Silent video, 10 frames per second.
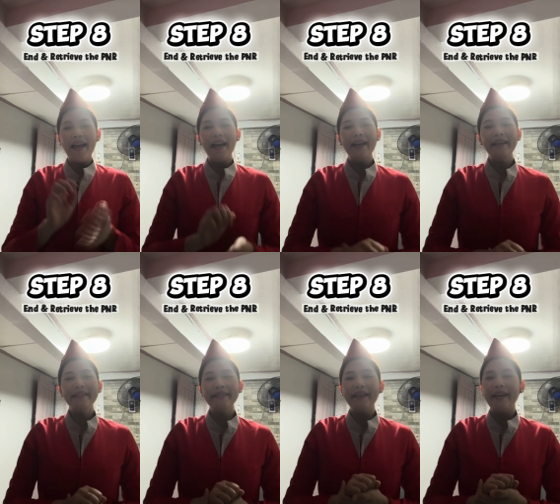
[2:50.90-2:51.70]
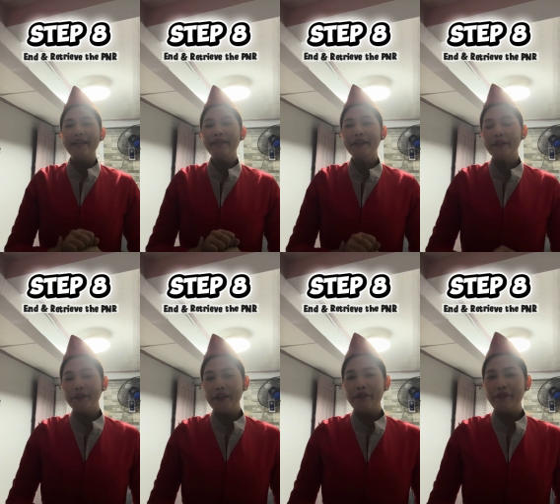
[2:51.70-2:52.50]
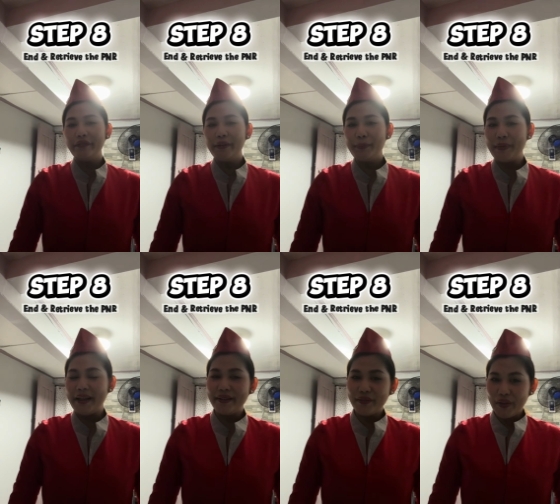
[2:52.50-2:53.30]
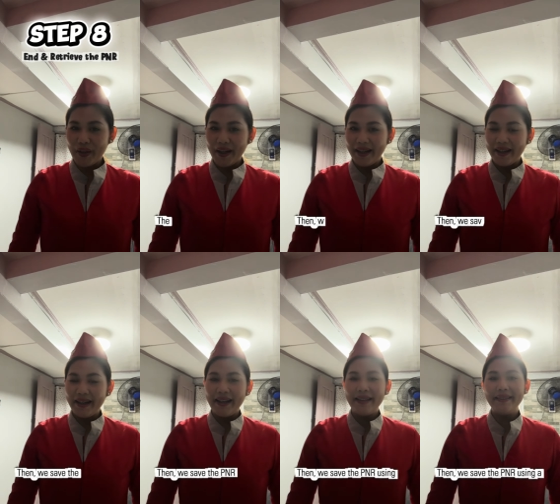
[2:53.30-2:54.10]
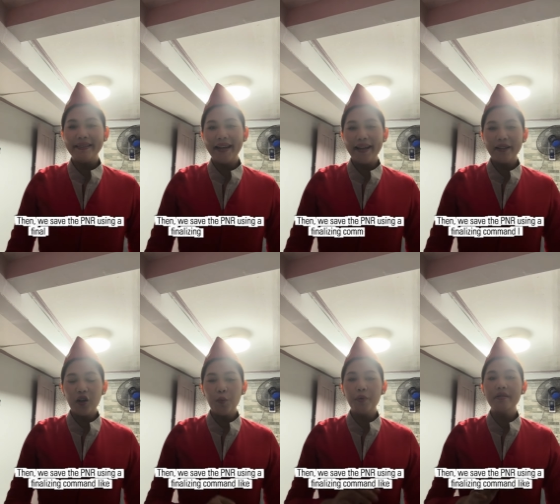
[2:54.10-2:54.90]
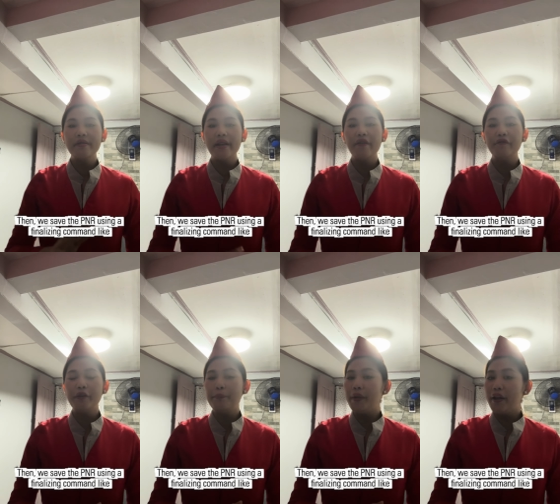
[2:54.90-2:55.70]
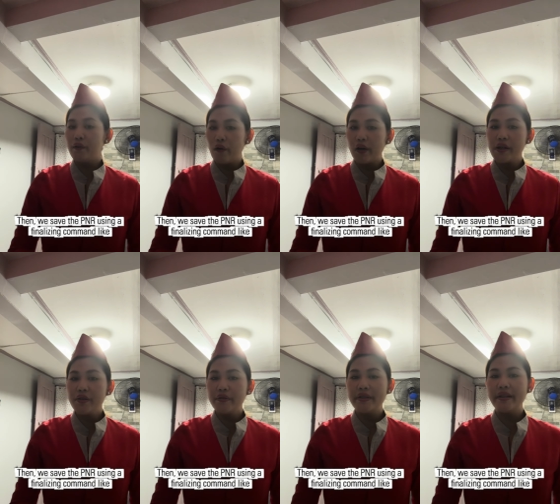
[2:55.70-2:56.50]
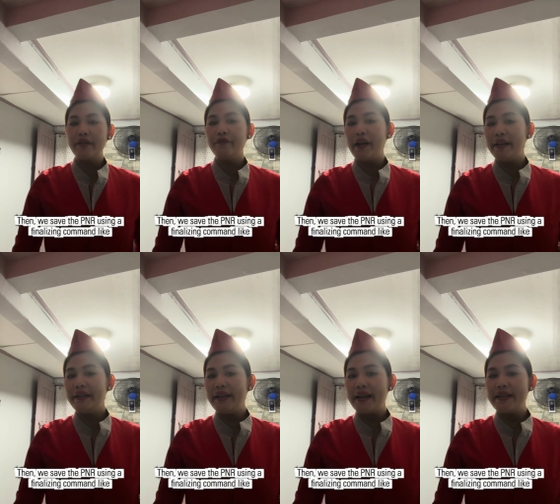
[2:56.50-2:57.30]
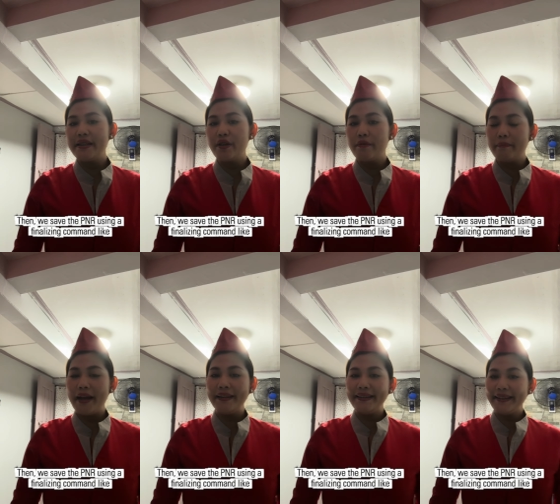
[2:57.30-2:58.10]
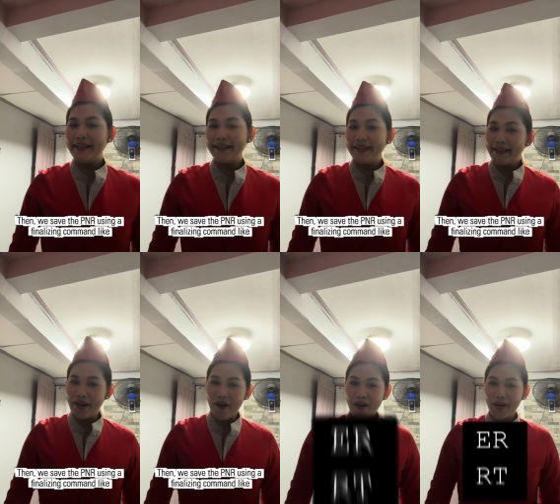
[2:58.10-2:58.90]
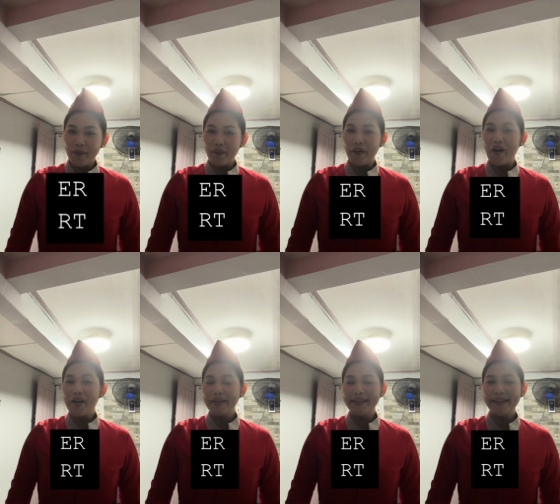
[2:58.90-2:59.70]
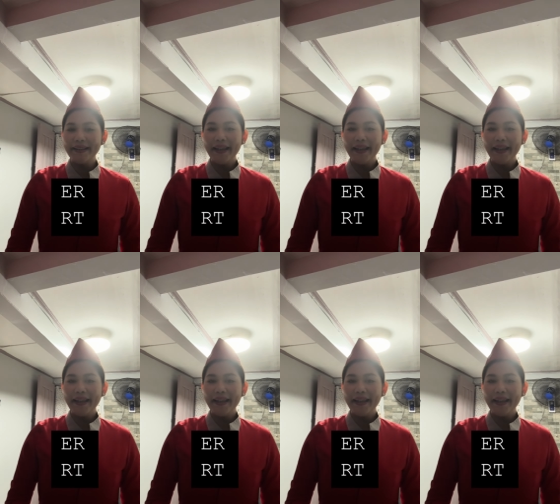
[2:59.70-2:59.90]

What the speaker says: and retrieve the PNR. Then, we save the PNR using a finalizing command like ER or RT